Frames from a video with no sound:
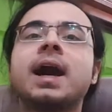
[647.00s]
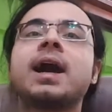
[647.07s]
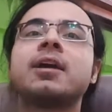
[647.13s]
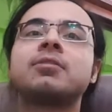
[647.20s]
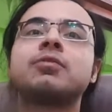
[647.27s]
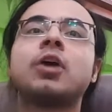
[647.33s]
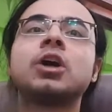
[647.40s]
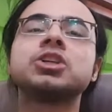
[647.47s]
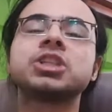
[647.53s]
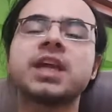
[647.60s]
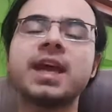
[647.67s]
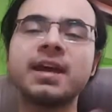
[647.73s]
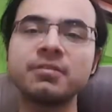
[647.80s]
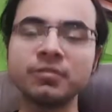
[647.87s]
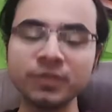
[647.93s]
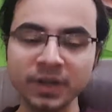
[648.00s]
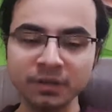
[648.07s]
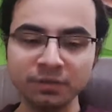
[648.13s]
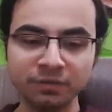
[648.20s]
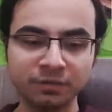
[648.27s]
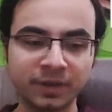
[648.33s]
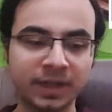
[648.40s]
I've watched every
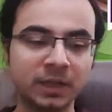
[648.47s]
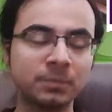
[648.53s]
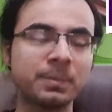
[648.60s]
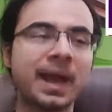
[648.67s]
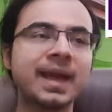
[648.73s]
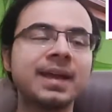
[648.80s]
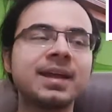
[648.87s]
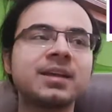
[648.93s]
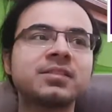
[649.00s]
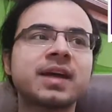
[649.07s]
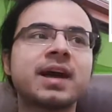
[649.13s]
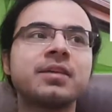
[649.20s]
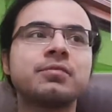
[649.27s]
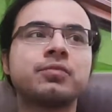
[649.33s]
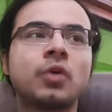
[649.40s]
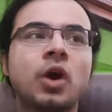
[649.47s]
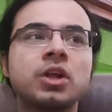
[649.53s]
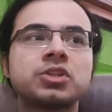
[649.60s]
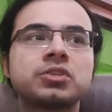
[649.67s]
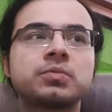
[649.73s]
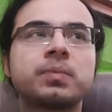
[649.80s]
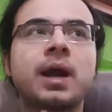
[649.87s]
film. I guess I've
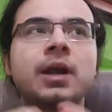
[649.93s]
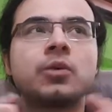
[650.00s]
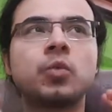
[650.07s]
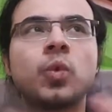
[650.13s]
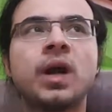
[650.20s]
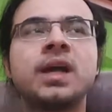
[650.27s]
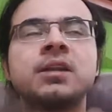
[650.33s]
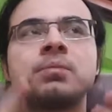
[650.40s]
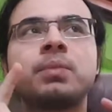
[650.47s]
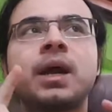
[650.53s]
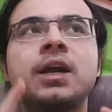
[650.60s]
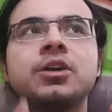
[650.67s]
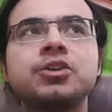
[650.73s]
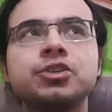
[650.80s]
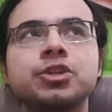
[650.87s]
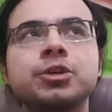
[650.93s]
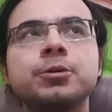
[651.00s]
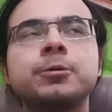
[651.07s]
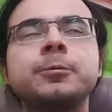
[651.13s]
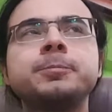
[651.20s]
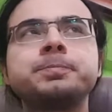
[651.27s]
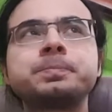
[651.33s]
watched part 1, part
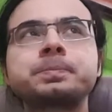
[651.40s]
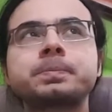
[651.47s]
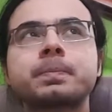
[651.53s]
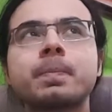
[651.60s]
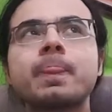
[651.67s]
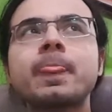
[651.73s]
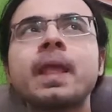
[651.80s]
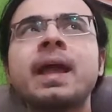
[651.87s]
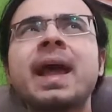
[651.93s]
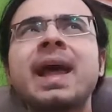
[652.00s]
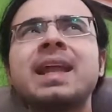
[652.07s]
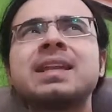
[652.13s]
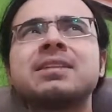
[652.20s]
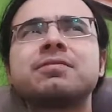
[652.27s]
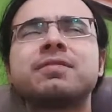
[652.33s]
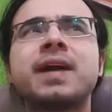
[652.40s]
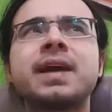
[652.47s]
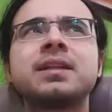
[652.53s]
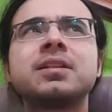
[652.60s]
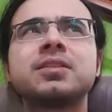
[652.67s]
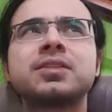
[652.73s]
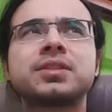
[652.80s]
2, and the
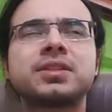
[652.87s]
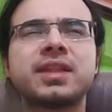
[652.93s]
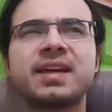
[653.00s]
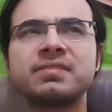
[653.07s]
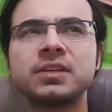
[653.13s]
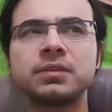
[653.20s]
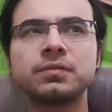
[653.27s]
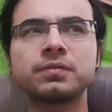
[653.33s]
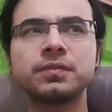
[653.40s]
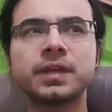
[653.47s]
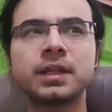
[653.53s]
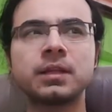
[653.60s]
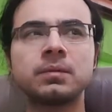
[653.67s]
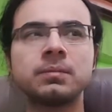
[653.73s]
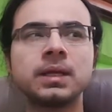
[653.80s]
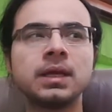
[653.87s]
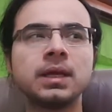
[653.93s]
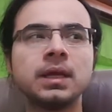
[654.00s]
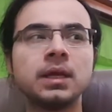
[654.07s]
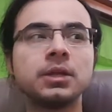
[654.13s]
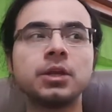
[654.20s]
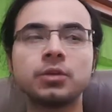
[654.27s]
final 7th film.
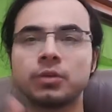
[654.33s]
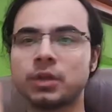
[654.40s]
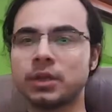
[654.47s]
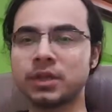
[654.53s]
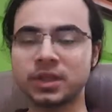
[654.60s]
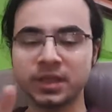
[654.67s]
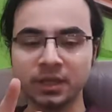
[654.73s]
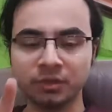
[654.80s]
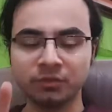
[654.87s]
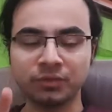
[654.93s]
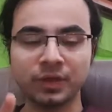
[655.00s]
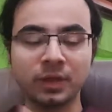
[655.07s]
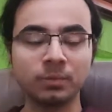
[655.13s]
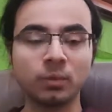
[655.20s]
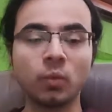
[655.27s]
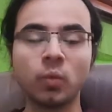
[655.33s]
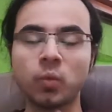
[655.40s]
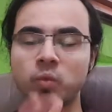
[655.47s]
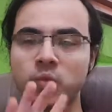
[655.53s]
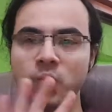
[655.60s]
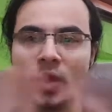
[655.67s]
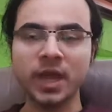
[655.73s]
No, the 6th
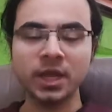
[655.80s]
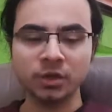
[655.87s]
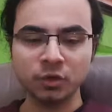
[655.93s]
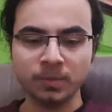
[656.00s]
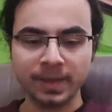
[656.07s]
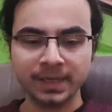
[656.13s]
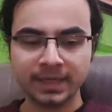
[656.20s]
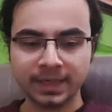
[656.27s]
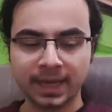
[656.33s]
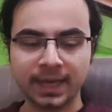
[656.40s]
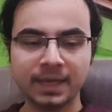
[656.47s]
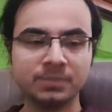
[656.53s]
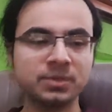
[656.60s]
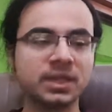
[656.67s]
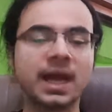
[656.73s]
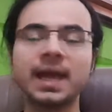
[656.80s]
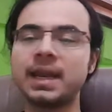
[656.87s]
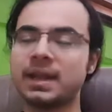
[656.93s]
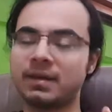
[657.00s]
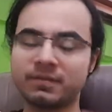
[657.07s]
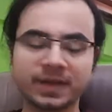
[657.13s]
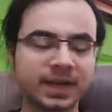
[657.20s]
film way too many times. I
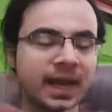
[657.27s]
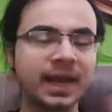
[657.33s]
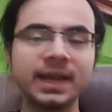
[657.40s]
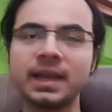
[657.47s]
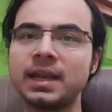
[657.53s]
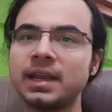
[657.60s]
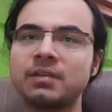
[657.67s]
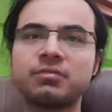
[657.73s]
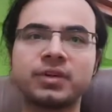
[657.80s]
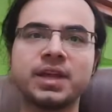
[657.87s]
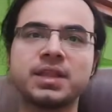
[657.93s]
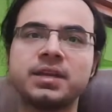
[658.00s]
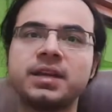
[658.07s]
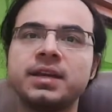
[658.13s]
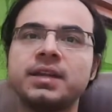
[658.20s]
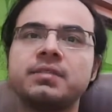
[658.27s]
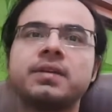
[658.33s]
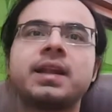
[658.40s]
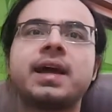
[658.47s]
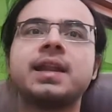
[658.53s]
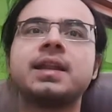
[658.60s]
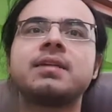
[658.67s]
love it. I love Resident
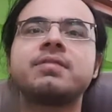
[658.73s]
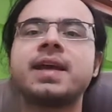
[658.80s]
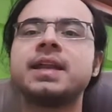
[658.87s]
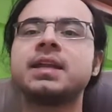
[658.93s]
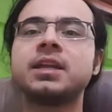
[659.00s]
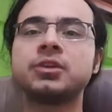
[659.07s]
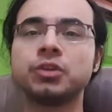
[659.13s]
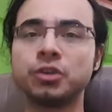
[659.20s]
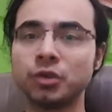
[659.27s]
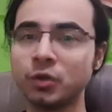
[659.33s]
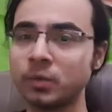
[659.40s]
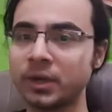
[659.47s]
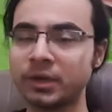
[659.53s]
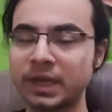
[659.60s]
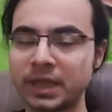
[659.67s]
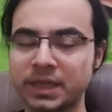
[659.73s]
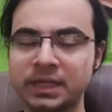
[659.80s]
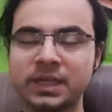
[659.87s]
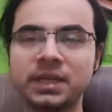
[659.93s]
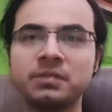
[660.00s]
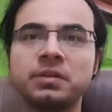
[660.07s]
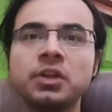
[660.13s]
Evil. I love anything to do with
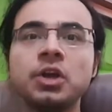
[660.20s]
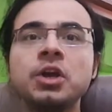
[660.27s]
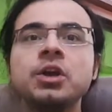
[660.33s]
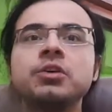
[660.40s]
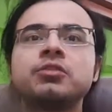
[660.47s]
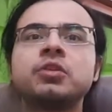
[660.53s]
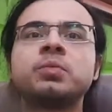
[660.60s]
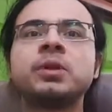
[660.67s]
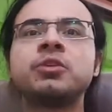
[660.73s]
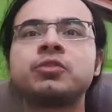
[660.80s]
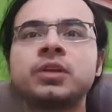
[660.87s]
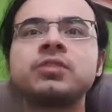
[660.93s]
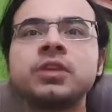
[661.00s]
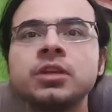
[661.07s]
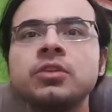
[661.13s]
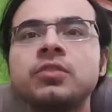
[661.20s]
Resident Evil. So it'll be interesting